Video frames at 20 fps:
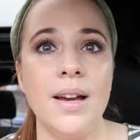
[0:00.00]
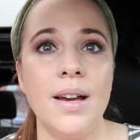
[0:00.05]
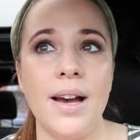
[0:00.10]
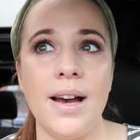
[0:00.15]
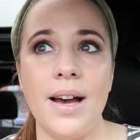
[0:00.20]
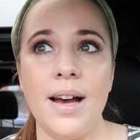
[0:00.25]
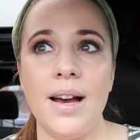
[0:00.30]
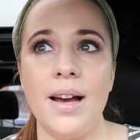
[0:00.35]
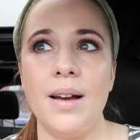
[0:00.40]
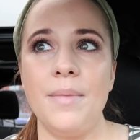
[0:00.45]

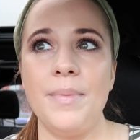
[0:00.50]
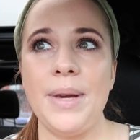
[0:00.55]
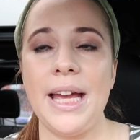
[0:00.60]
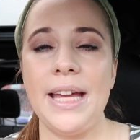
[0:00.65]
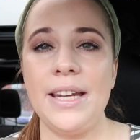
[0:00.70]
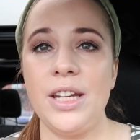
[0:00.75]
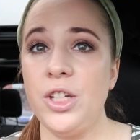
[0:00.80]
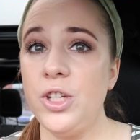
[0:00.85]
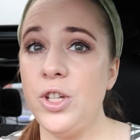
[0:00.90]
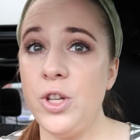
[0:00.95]

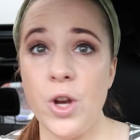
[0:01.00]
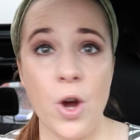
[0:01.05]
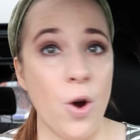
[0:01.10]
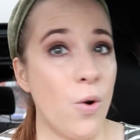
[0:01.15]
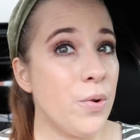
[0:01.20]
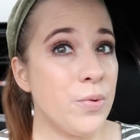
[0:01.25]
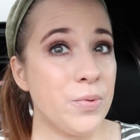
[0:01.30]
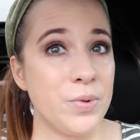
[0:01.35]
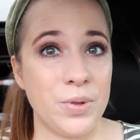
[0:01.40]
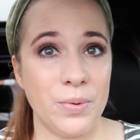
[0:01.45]
And
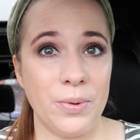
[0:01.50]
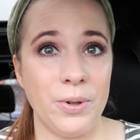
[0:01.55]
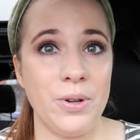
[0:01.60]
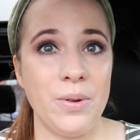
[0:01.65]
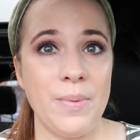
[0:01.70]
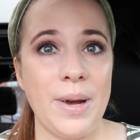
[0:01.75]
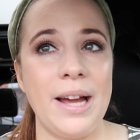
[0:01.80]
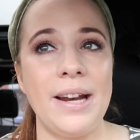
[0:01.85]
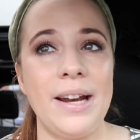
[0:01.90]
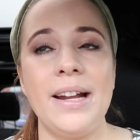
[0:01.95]
no one was
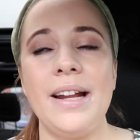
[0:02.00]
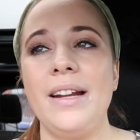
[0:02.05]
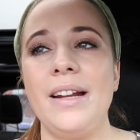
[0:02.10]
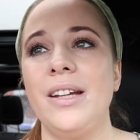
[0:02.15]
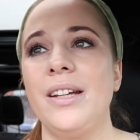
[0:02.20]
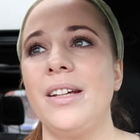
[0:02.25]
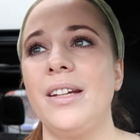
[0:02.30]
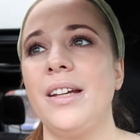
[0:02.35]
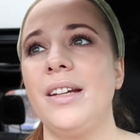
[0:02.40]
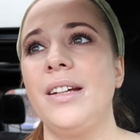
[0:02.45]
rude about it.
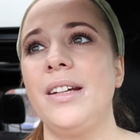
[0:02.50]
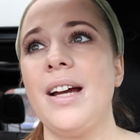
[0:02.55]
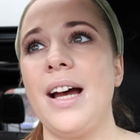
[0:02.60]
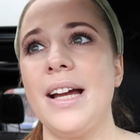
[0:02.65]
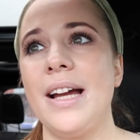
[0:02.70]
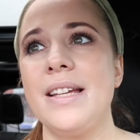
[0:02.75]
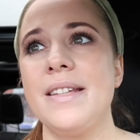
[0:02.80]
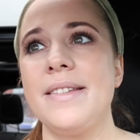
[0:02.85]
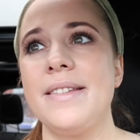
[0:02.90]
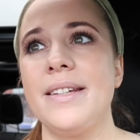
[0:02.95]

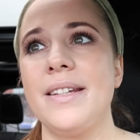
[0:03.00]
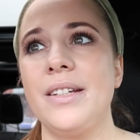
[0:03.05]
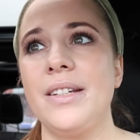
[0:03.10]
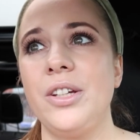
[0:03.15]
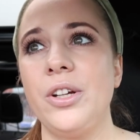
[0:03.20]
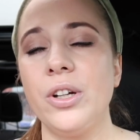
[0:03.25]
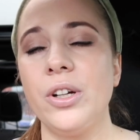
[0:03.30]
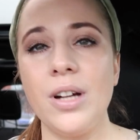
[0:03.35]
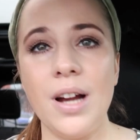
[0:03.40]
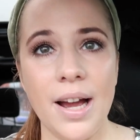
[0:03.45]
guys,
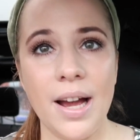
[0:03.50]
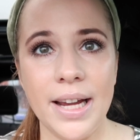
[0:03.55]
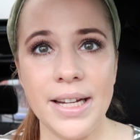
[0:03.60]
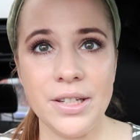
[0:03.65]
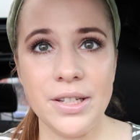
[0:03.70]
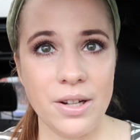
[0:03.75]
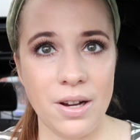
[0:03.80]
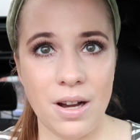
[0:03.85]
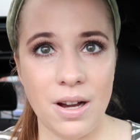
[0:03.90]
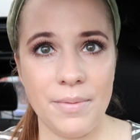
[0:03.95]
your
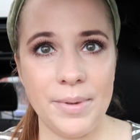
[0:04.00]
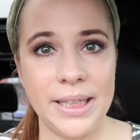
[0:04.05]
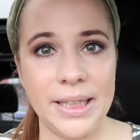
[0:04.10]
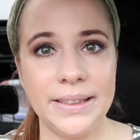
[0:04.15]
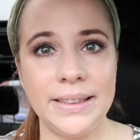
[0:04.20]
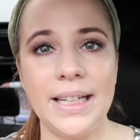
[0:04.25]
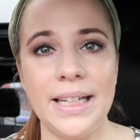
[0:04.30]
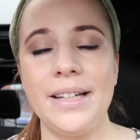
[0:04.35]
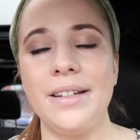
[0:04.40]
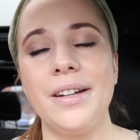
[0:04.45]
kind
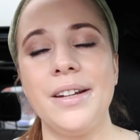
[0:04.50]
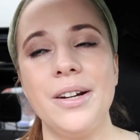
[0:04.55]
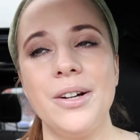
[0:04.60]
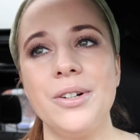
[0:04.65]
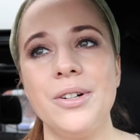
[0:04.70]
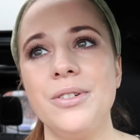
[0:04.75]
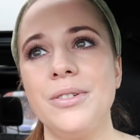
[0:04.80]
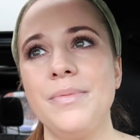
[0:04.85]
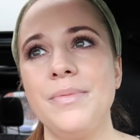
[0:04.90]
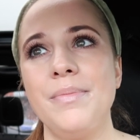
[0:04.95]
comments, I
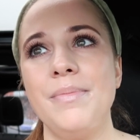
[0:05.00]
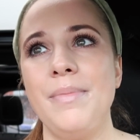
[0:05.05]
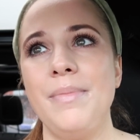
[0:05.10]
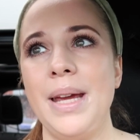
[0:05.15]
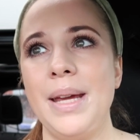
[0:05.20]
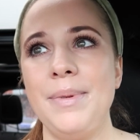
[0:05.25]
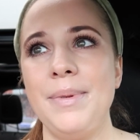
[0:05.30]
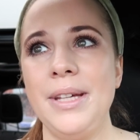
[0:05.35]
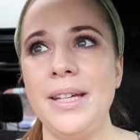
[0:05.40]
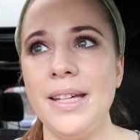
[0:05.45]
know
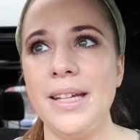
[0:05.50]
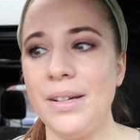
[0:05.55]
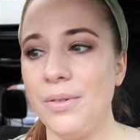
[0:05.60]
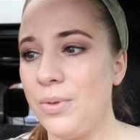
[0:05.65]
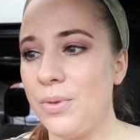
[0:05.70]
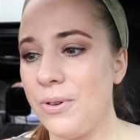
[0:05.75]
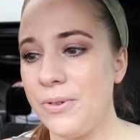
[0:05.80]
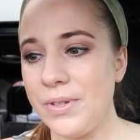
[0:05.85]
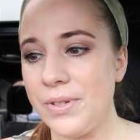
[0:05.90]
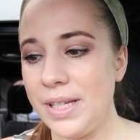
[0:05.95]
maybe
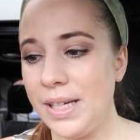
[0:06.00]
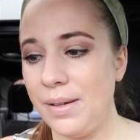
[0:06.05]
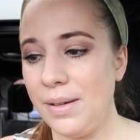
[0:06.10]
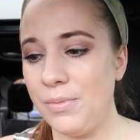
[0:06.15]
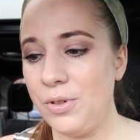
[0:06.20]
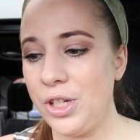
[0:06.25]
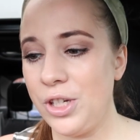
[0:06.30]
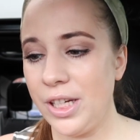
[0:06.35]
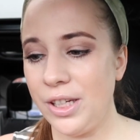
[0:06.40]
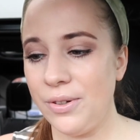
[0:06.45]
it won't
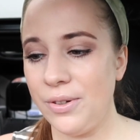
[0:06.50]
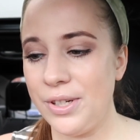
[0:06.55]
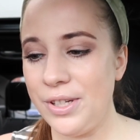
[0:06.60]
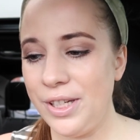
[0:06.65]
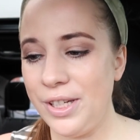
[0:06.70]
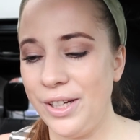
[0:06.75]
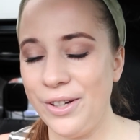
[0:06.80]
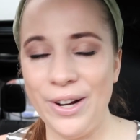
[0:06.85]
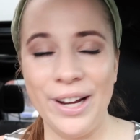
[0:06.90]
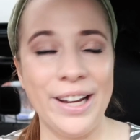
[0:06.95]
seem genuine
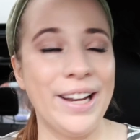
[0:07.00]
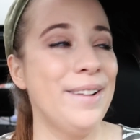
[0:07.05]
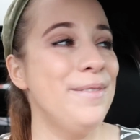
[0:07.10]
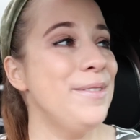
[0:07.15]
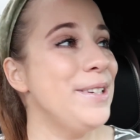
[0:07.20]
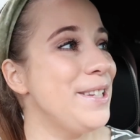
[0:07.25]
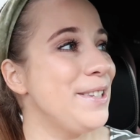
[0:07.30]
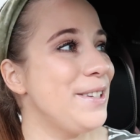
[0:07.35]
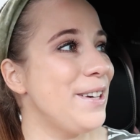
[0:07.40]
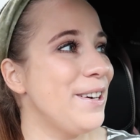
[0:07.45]
to you, and I'm
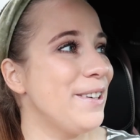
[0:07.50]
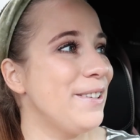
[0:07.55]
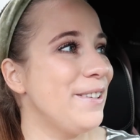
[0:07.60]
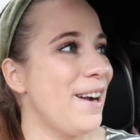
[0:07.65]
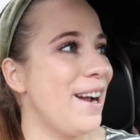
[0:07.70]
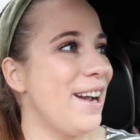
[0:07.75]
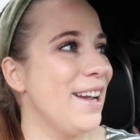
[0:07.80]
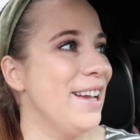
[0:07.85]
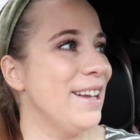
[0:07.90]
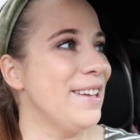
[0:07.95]
gonna start
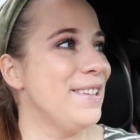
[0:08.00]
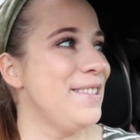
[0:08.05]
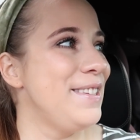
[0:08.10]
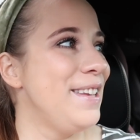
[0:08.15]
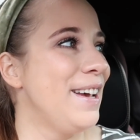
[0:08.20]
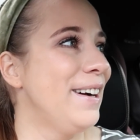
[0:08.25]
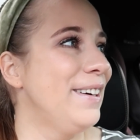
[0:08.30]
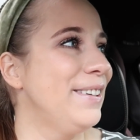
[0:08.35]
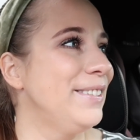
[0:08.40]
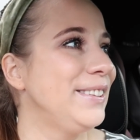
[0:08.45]
crying,
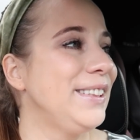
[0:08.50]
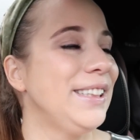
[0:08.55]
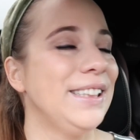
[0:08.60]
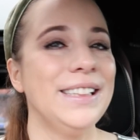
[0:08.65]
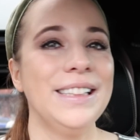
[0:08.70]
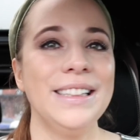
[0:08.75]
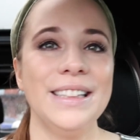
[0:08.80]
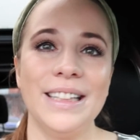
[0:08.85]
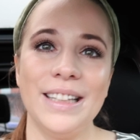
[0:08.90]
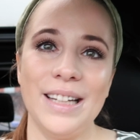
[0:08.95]
so
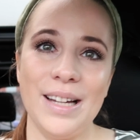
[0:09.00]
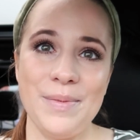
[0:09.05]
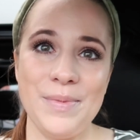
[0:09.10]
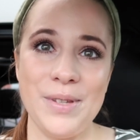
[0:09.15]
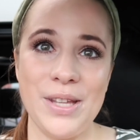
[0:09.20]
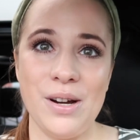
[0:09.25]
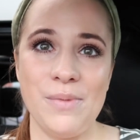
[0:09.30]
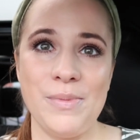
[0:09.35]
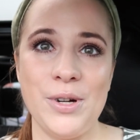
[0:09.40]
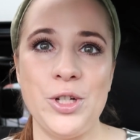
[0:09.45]
I'm
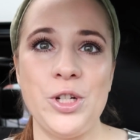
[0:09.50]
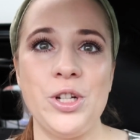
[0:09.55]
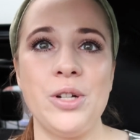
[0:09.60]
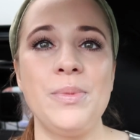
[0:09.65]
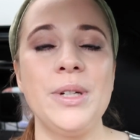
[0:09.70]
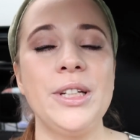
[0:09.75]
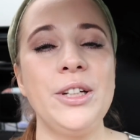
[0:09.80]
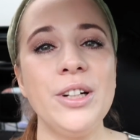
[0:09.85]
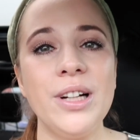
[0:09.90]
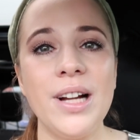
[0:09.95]
so
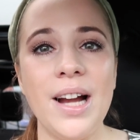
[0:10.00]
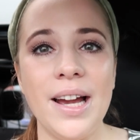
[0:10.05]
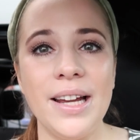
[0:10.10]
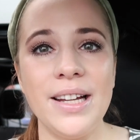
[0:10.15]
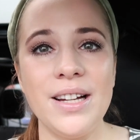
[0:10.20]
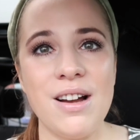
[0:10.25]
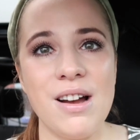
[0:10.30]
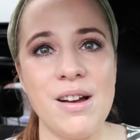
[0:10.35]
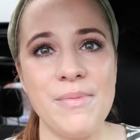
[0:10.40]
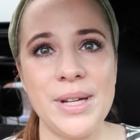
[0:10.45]
emotional, but your
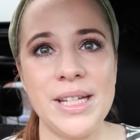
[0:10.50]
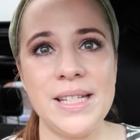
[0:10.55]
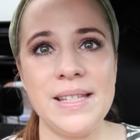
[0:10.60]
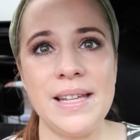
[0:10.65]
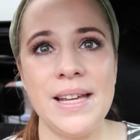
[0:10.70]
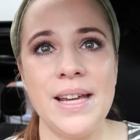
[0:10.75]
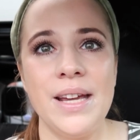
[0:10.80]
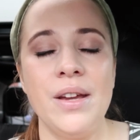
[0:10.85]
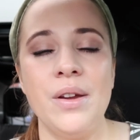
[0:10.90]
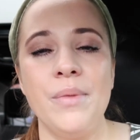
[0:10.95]
kind
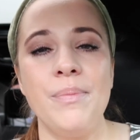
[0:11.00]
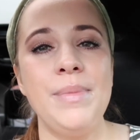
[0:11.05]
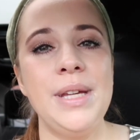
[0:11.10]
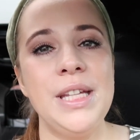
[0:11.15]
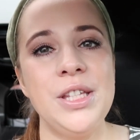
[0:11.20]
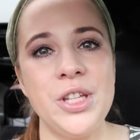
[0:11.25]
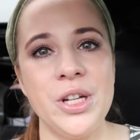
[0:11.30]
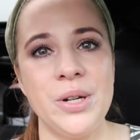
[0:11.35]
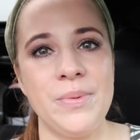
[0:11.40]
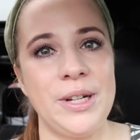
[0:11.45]
comments
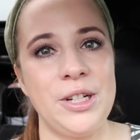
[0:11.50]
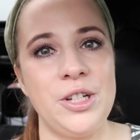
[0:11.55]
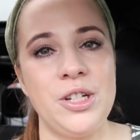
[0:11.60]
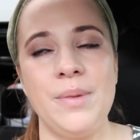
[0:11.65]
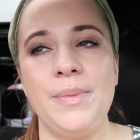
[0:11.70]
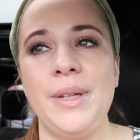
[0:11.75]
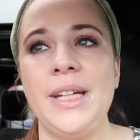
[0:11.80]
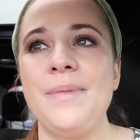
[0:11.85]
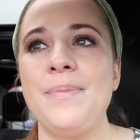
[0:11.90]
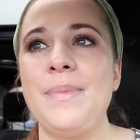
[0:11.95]
mean so much
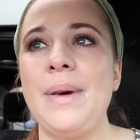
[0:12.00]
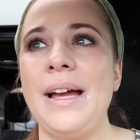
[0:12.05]
to me.